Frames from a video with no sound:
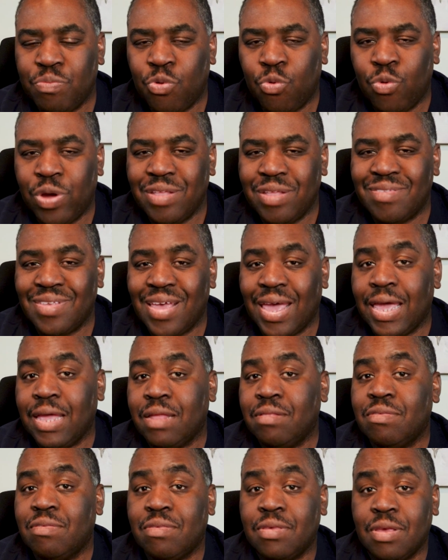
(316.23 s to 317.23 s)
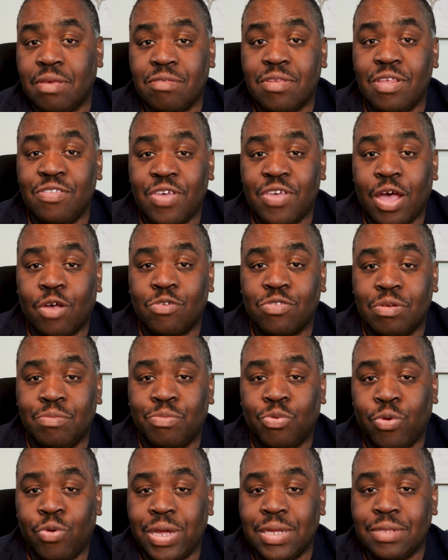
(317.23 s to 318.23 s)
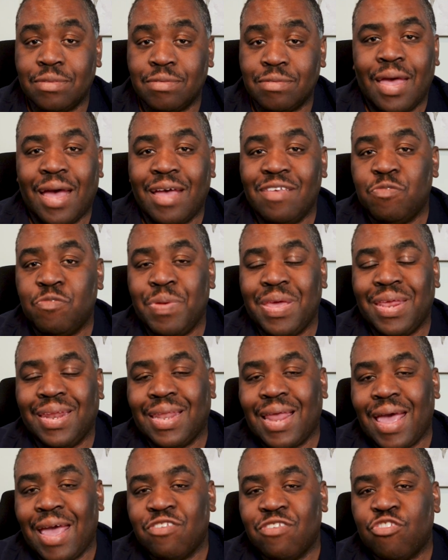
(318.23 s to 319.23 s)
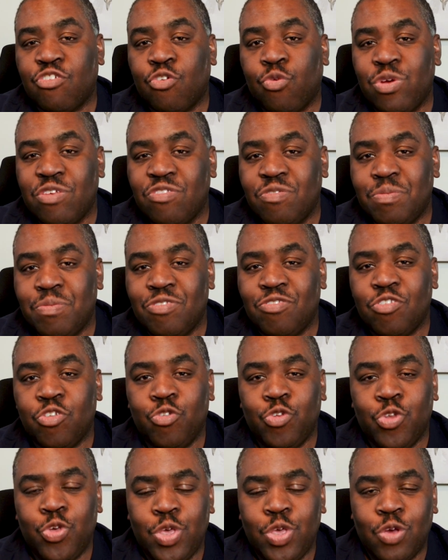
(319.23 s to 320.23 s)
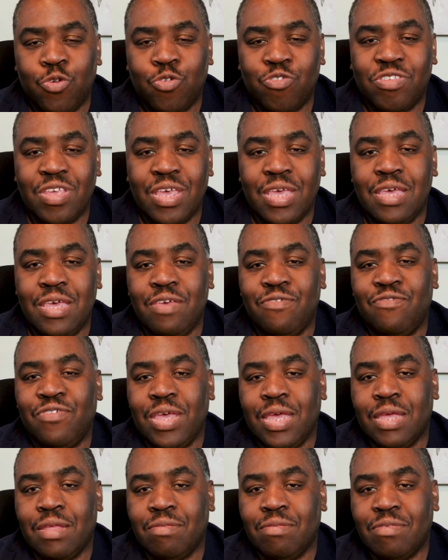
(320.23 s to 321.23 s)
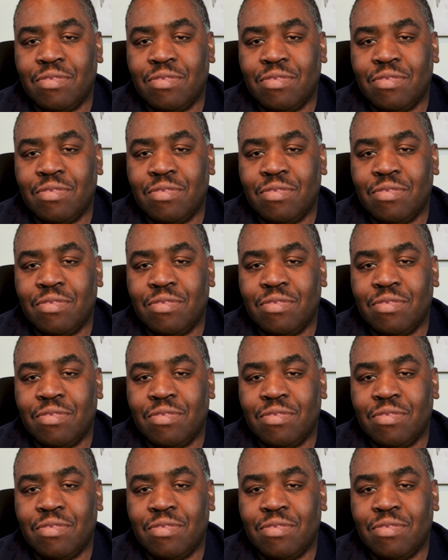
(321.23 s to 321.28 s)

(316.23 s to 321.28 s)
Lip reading: points and 60,000 points. I spent last Christmas and New Year's Eve in